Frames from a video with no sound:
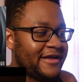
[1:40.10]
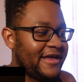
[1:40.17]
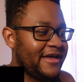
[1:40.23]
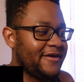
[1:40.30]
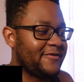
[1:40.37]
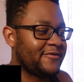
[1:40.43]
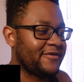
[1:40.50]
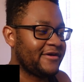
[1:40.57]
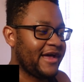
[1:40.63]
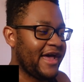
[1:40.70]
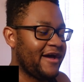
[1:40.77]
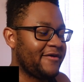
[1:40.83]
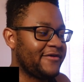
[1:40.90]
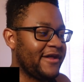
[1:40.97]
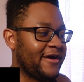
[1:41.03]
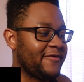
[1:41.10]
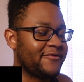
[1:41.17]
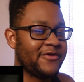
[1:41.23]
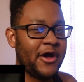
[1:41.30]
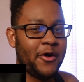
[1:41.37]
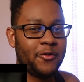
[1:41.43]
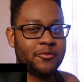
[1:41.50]
Ew, hell no.
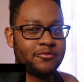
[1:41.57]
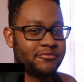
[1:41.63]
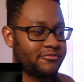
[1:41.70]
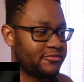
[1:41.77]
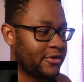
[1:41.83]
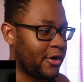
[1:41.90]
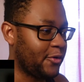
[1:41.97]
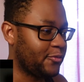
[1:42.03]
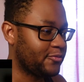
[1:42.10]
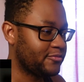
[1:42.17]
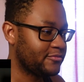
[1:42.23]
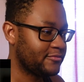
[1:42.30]
Nope, nope.